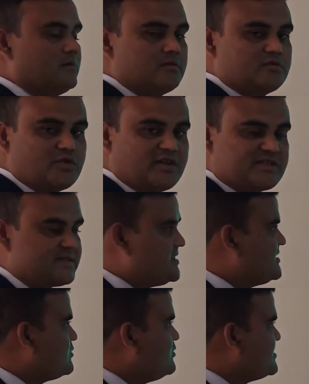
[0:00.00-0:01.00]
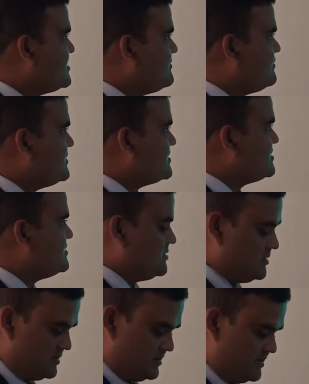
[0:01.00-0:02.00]
to understand the question first.
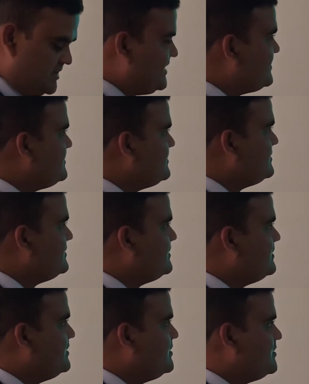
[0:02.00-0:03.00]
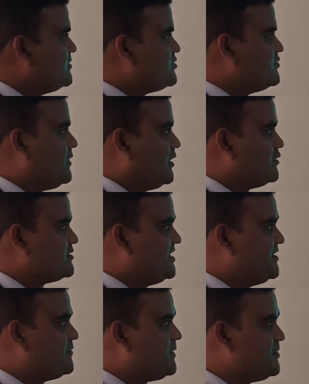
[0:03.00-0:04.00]
Then to follow the
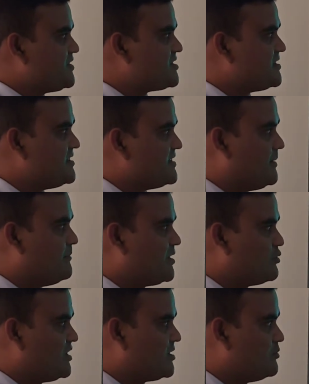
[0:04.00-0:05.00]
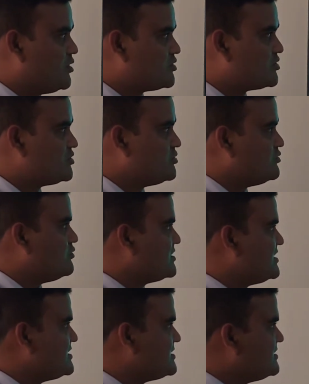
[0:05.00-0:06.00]
information in number 1 box. What
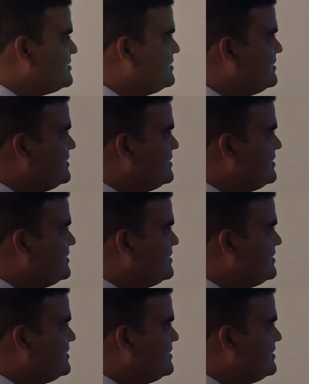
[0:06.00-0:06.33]
is